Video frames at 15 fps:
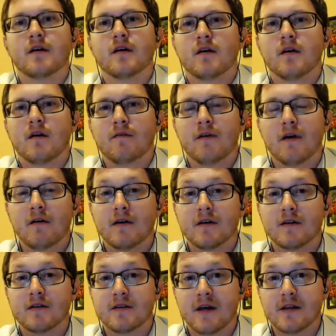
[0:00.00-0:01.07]

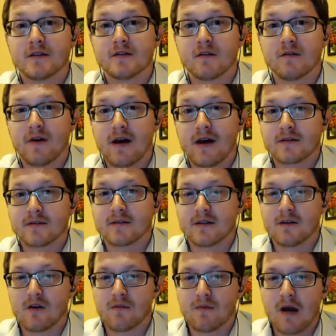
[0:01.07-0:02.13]
intensive hacks, that they
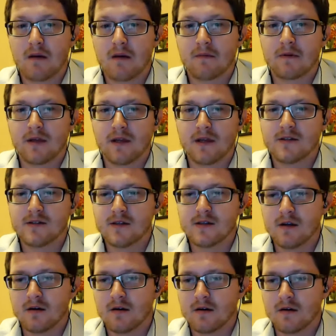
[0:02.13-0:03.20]
were probably
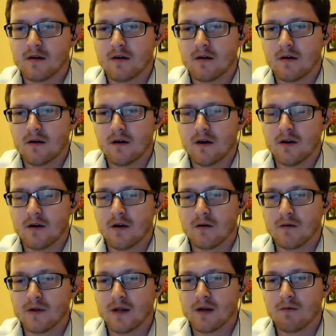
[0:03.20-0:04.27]
easy,
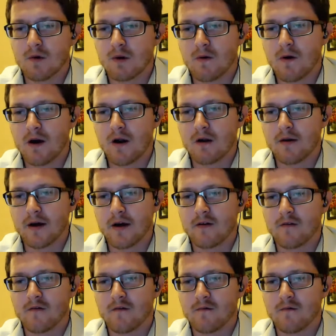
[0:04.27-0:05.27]
didn't require a lot of